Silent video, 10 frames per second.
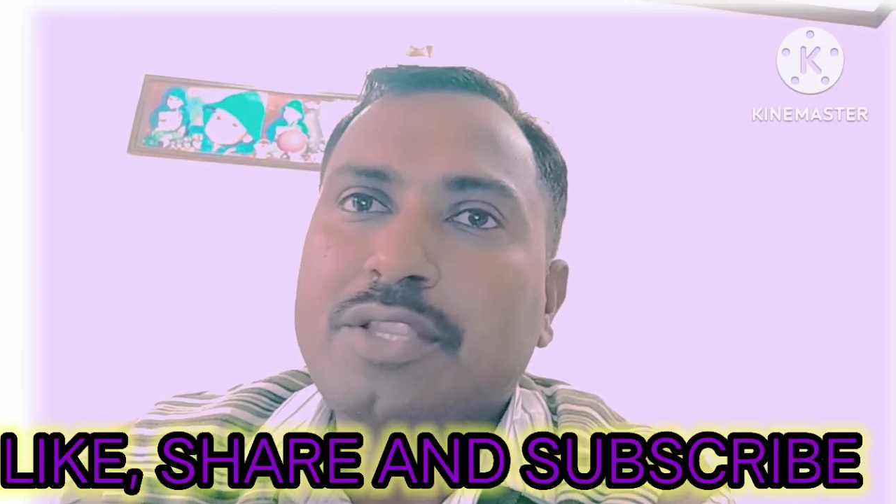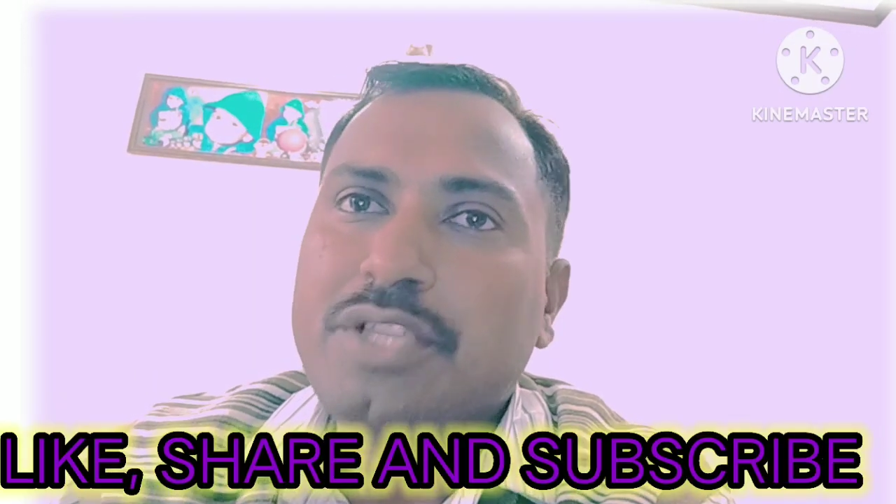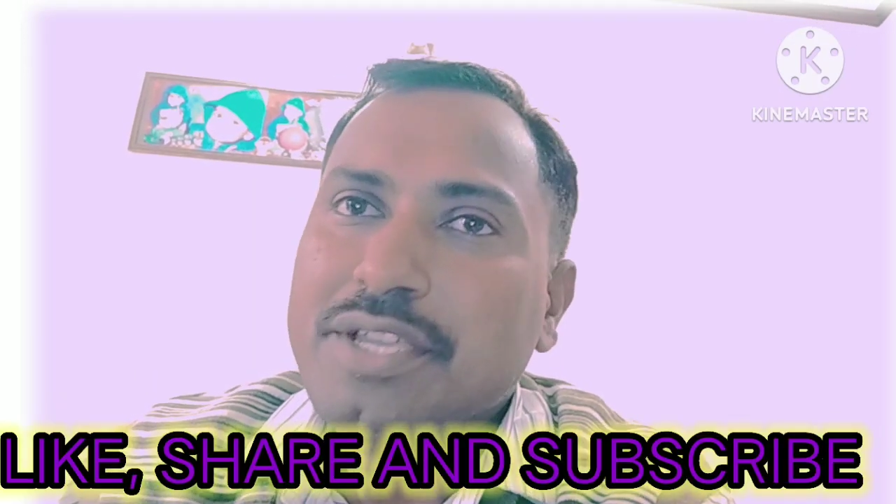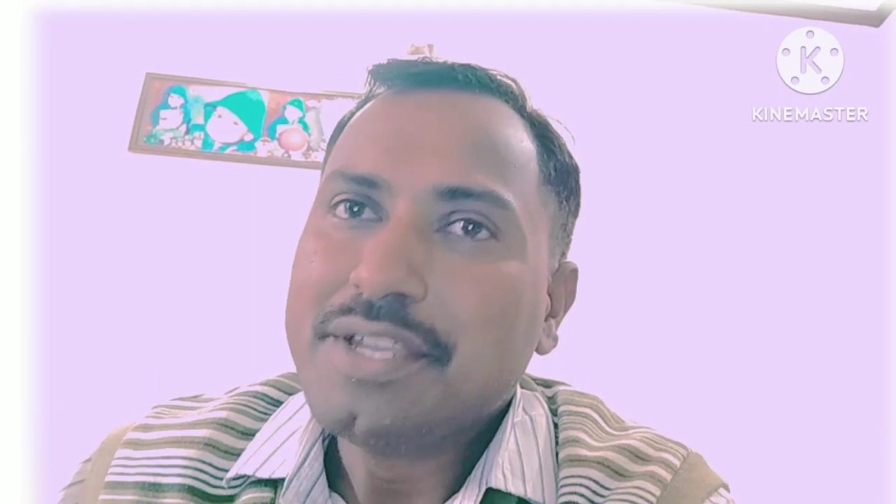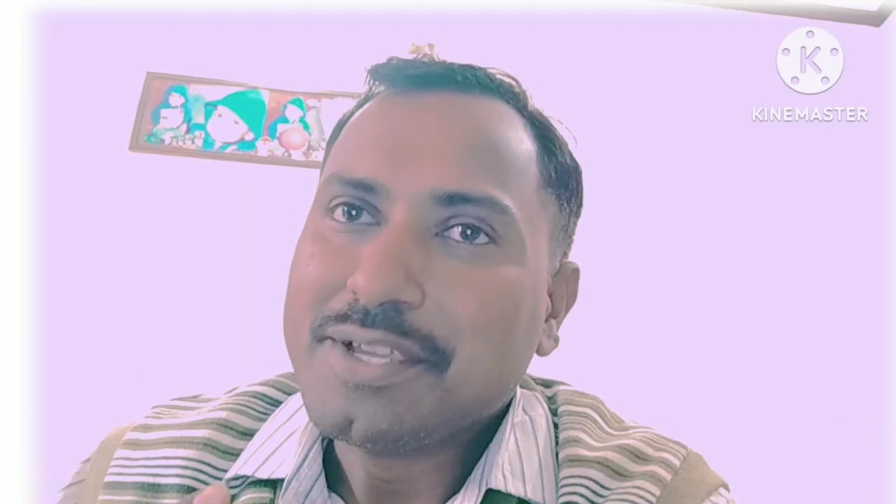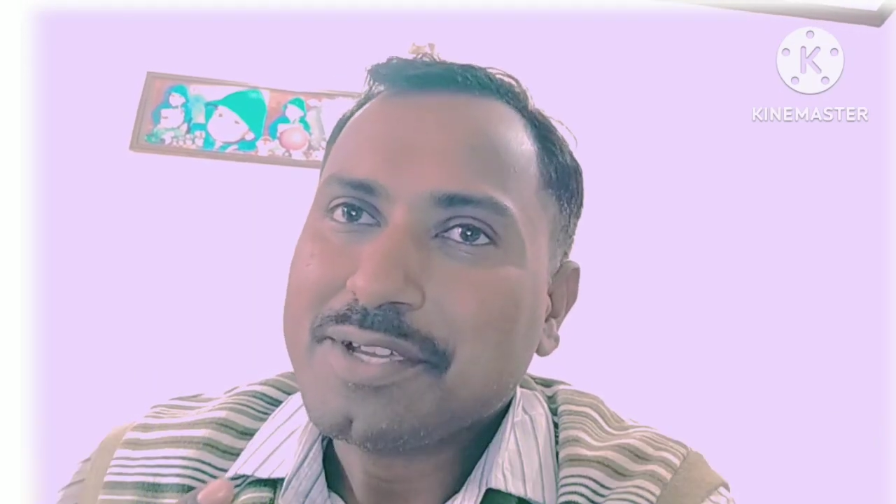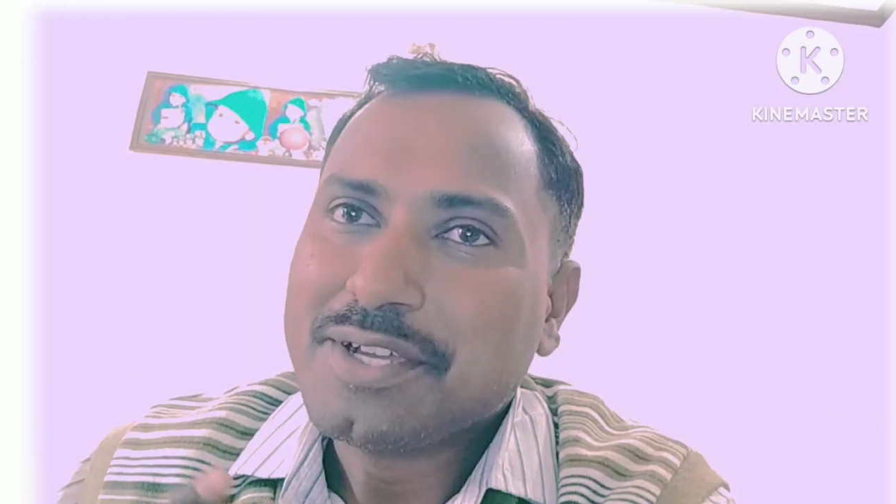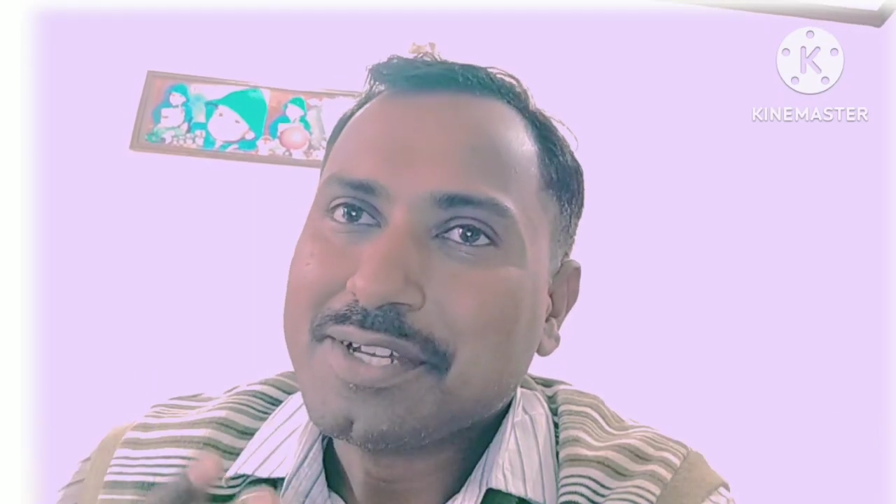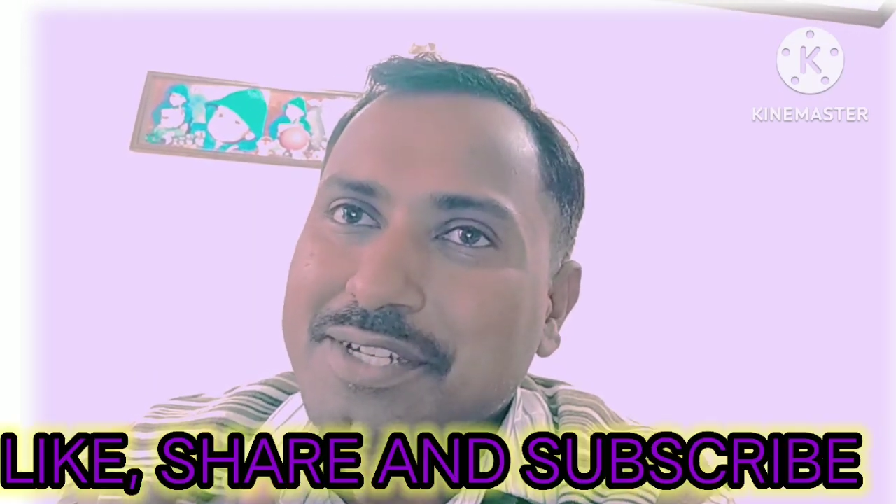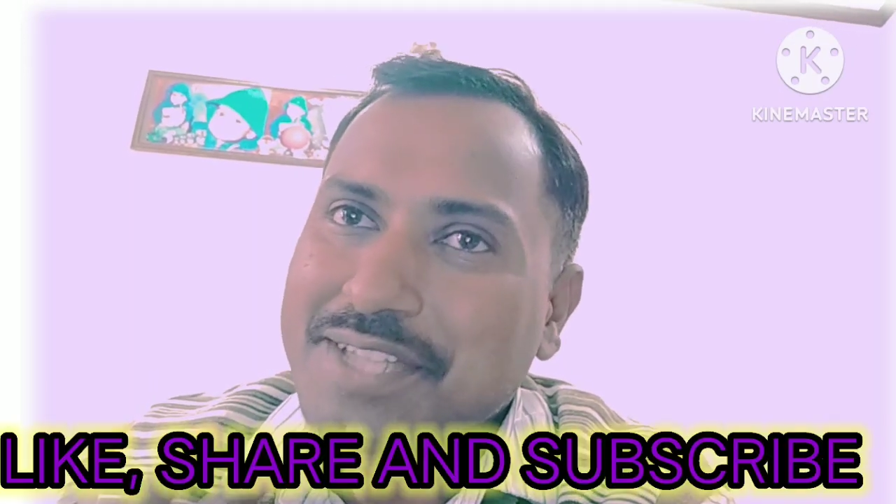three
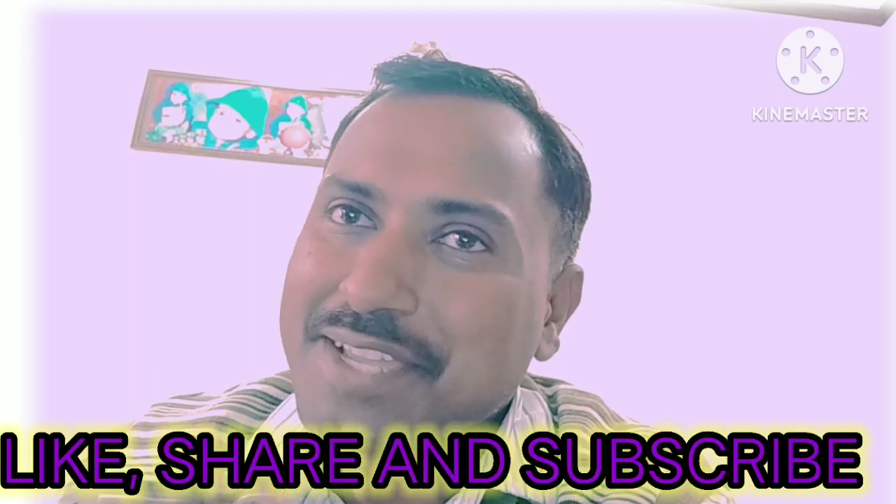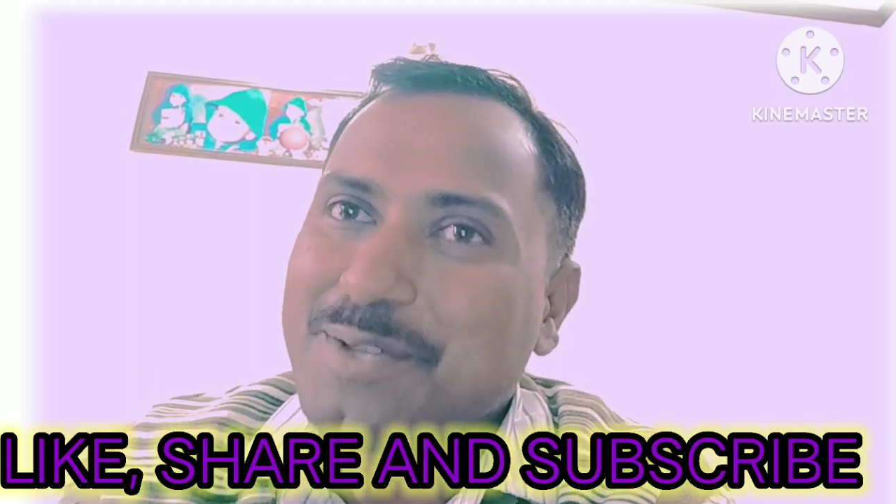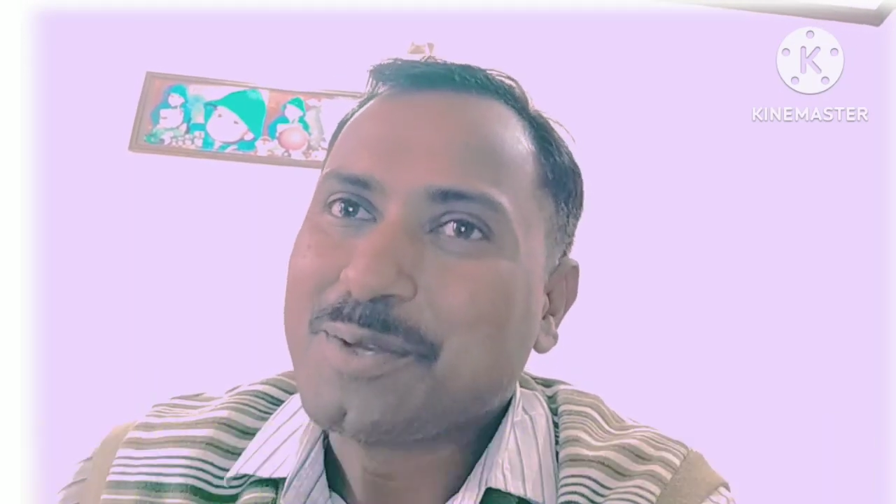wrinkled 10